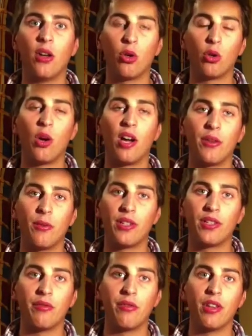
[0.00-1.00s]
All Quiet on the
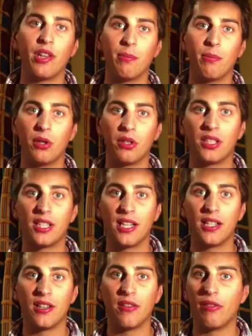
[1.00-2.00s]
Western Front, the book
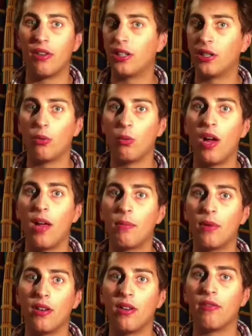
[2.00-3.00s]
says, a very good
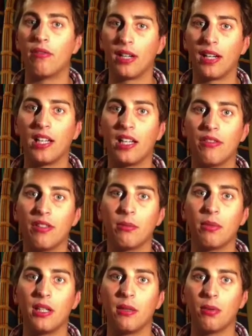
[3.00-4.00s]
weapon for cleaving
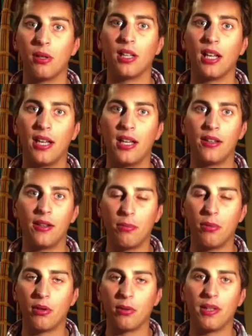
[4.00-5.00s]
people. The
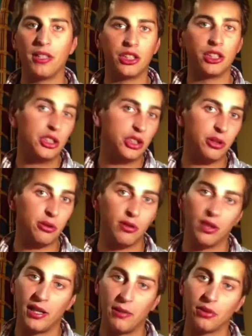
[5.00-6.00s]
book mentions you
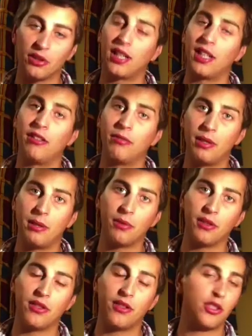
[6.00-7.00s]
were able to cleave
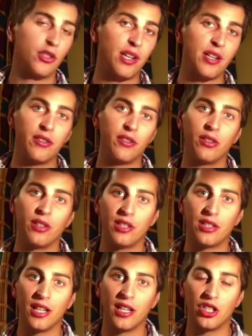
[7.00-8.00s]
people straight through
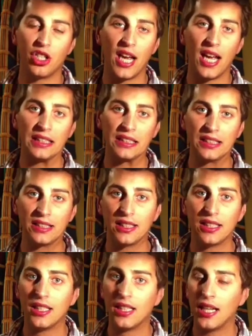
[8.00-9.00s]
into their chest.
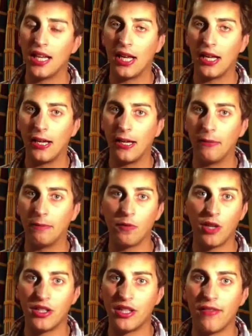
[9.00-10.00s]

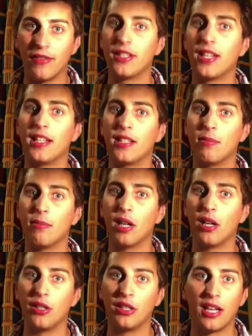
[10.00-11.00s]
A devastating
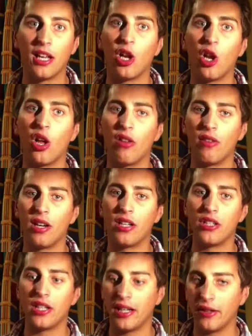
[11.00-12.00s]
blow, you get a lot of
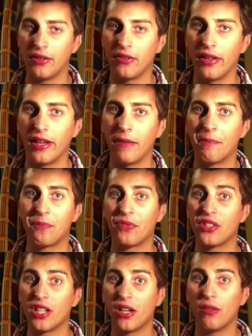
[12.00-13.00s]
energy out of that.
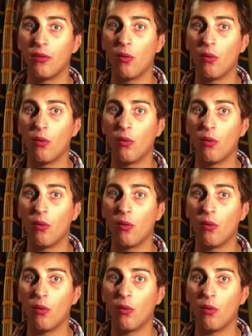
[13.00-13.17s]
So